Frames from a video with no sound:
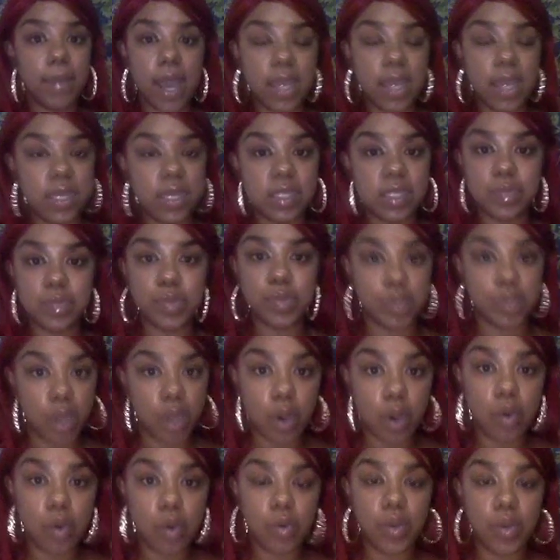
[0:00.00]
is
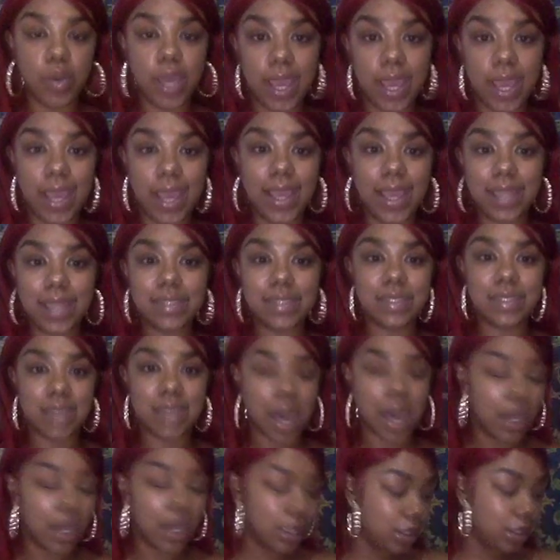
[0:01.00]
blown.
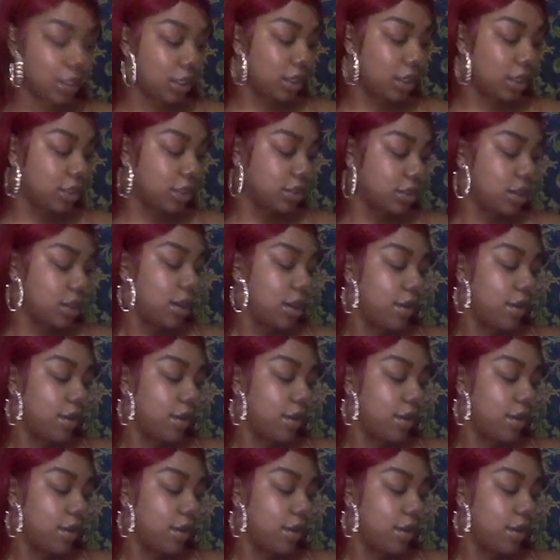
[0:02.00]
$8